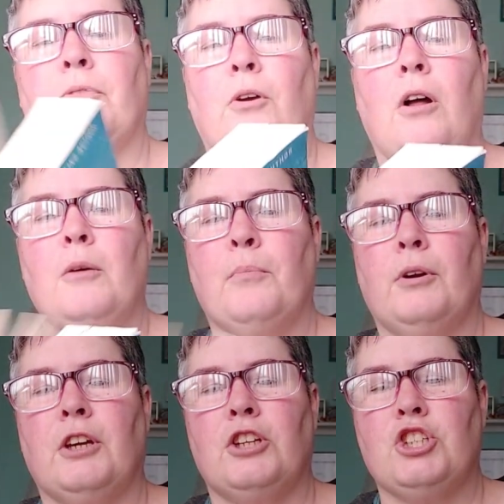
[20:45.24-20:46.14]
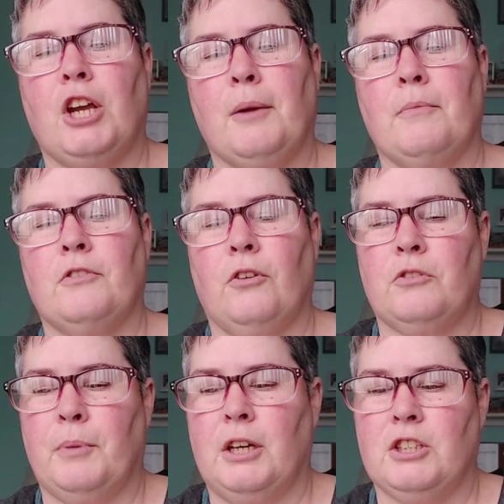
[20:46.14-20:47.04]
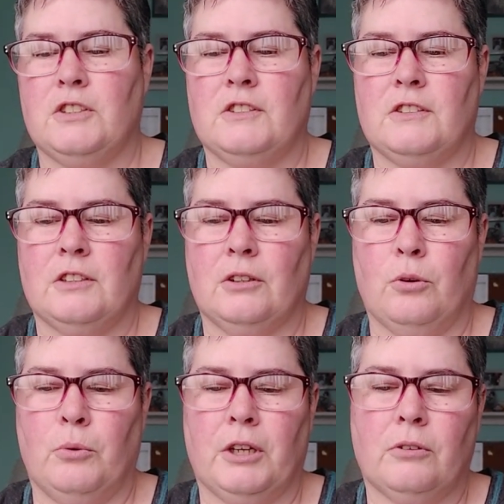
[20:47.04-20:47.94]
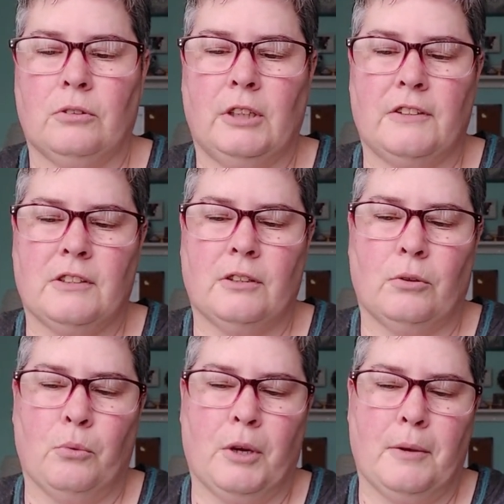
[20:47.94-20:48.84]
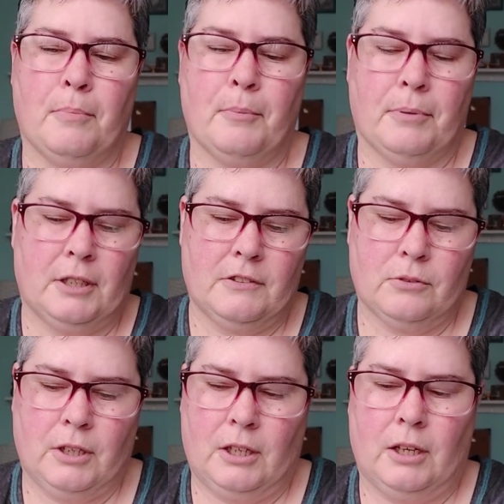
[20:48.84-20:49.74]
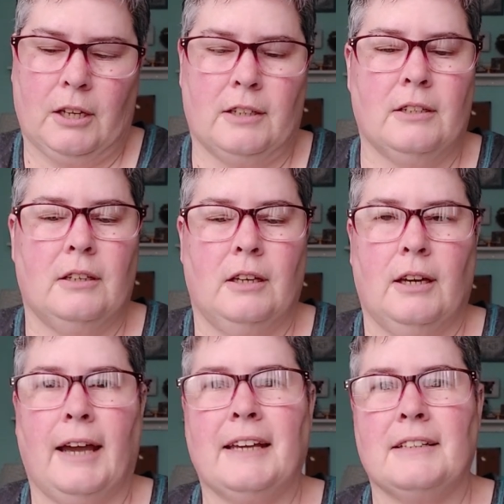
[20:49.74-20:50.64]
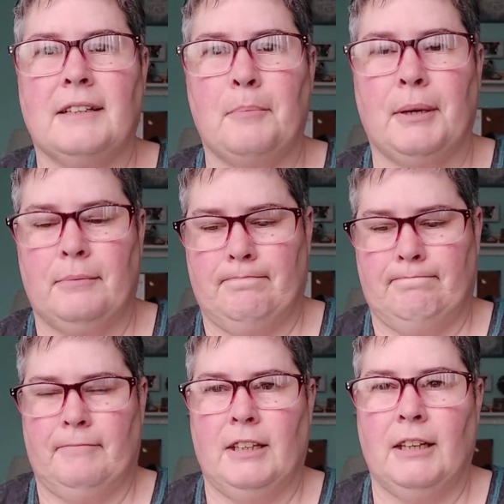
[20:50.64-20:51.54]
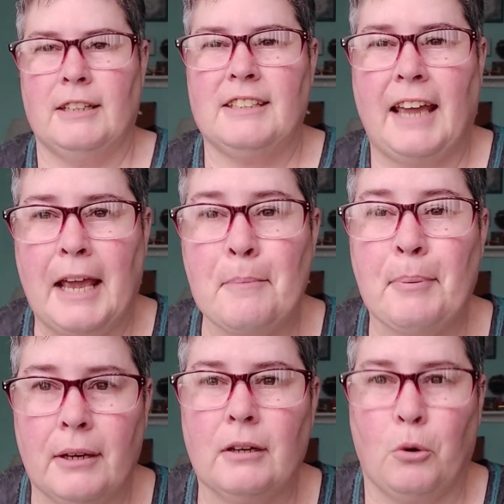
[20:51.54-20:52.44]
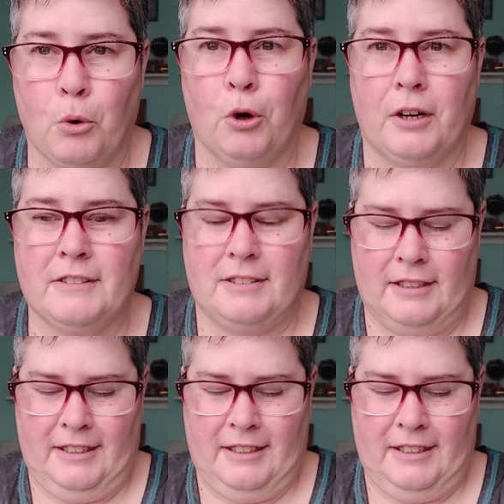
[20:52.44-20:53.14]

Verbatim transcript: they're all in pretty good shape as far as pages. This is a little wrinkled, has a little rip. That's okay. I can I can tape it. Tape works.